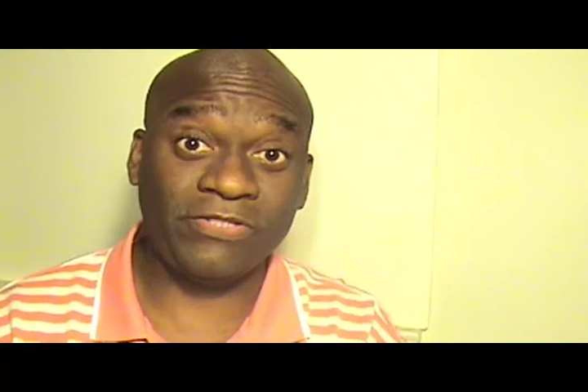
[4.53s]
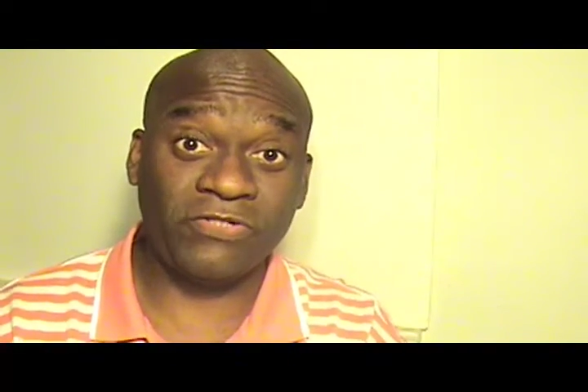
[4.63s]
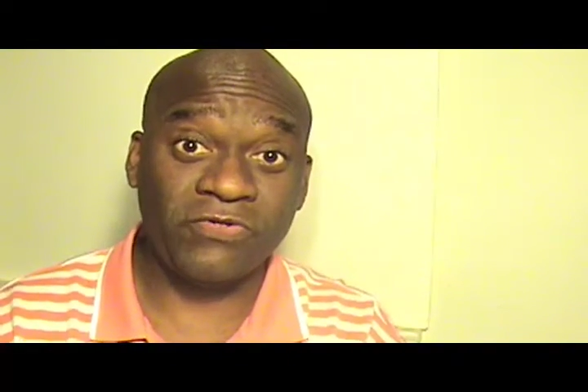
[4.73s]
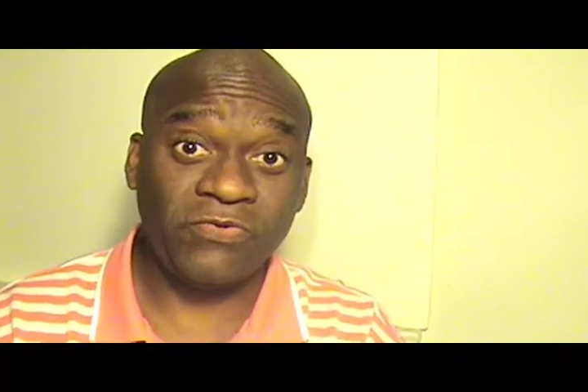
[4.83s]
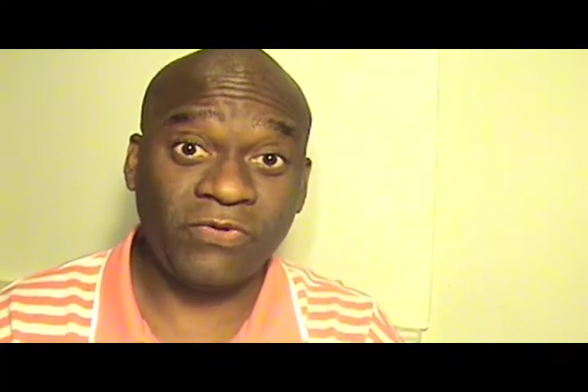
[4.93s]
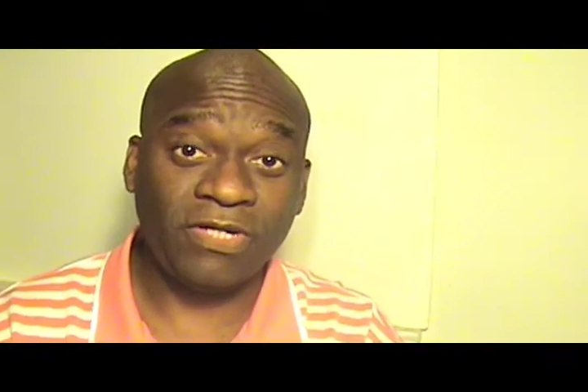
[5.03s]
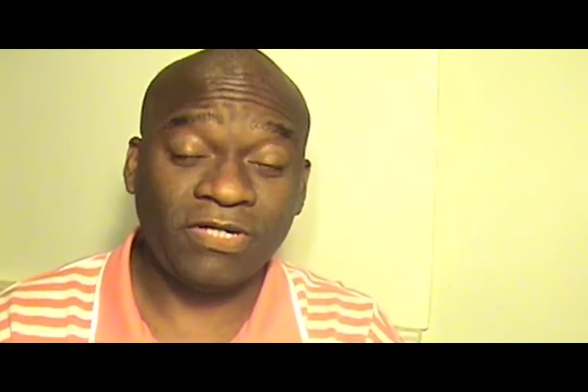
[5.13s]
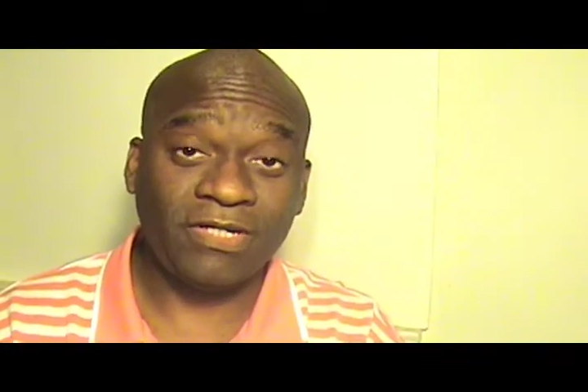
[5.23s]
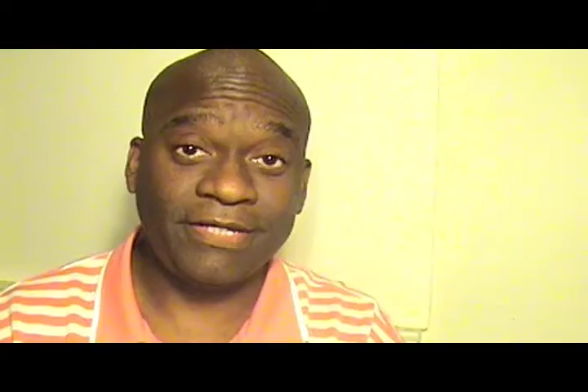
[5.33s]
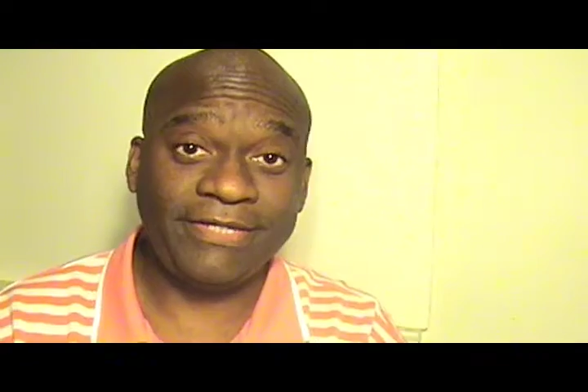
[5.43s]
2
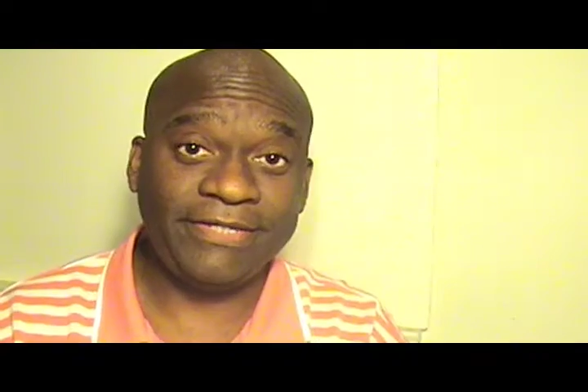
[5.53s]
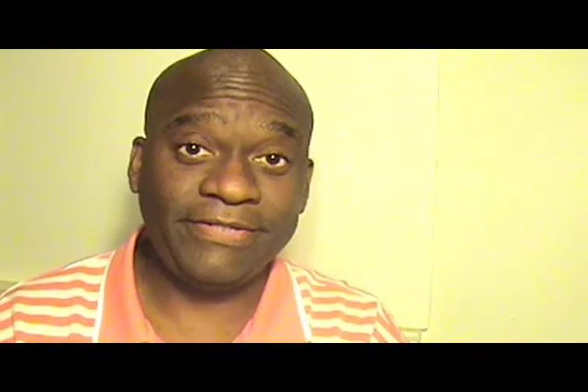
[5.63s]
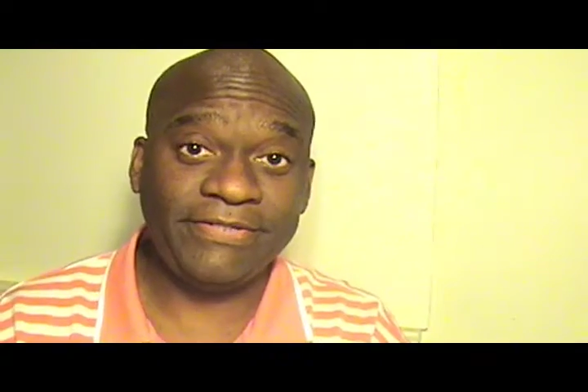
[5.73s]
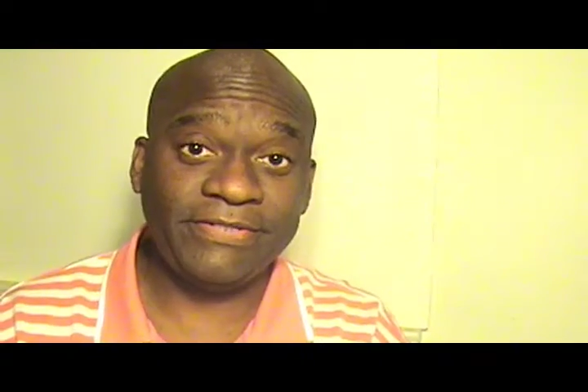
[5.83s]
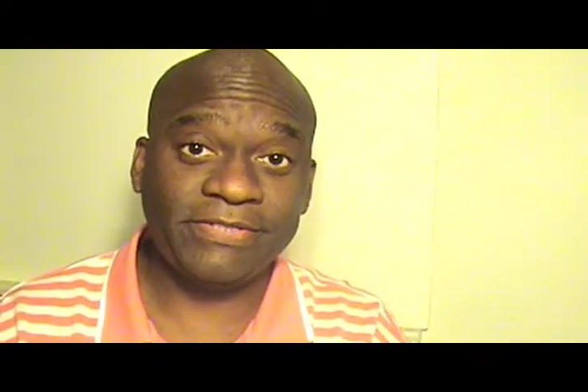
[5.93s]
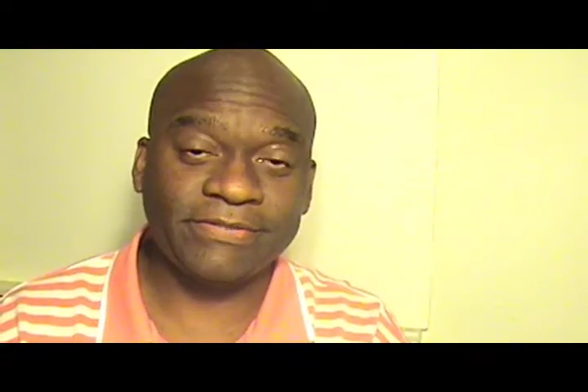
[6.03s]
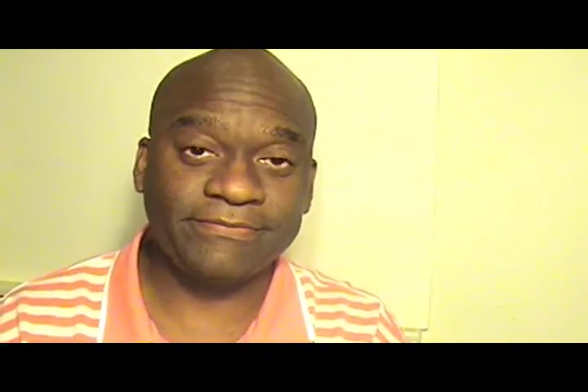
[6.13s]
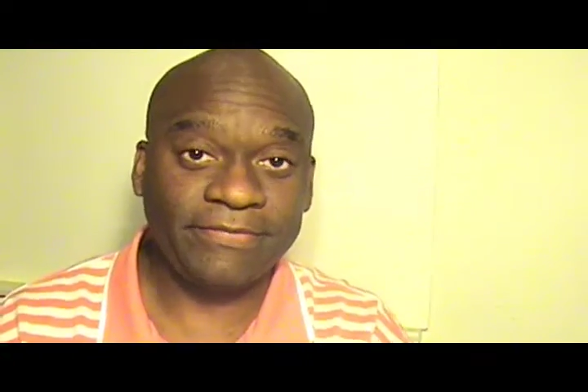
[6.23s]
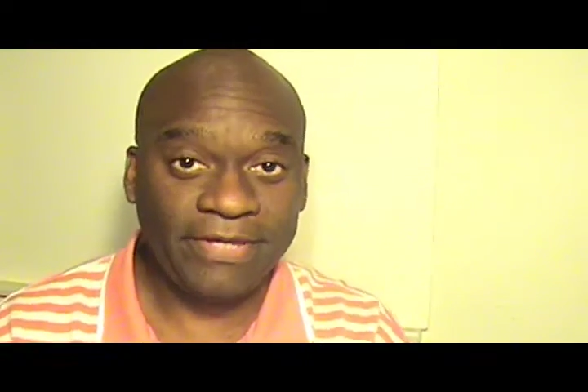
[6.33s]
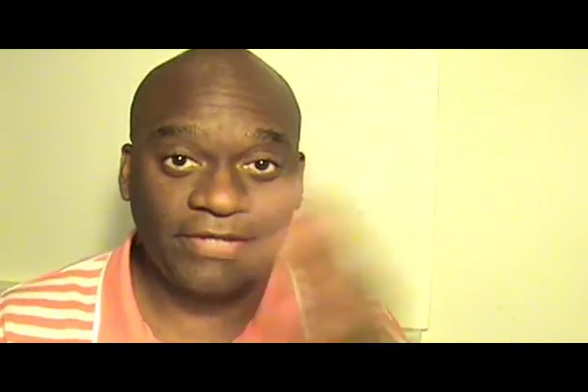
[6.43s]
is
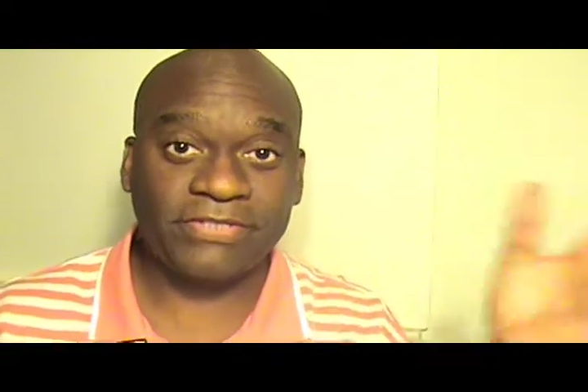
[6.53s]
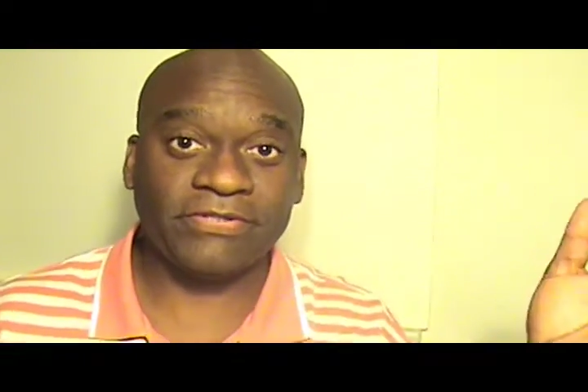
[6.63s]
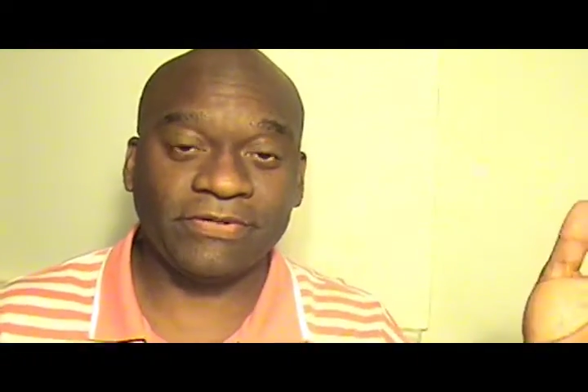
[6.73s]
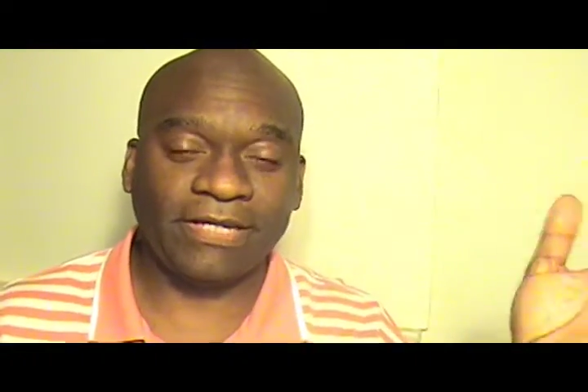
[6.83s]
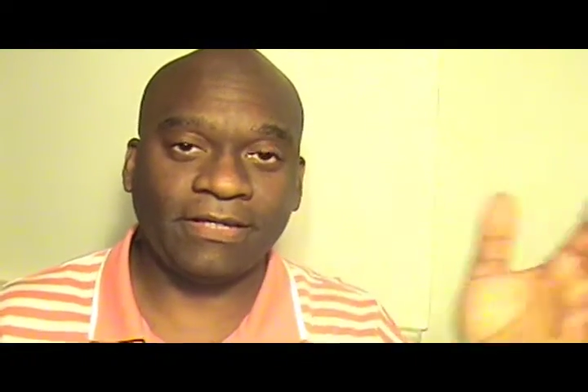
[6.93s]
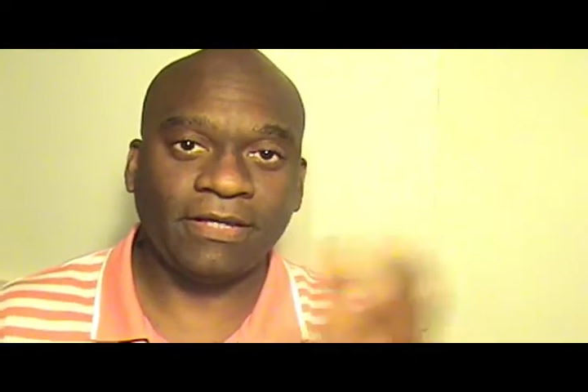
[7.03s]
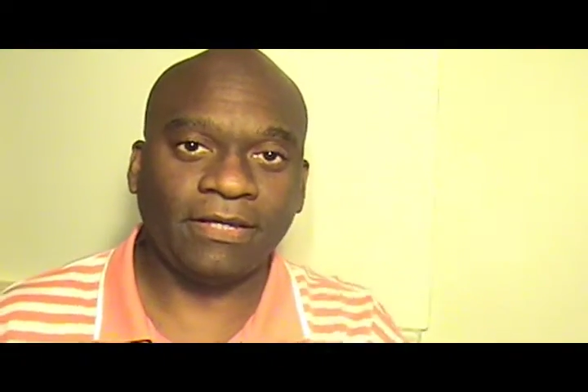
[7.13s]
history.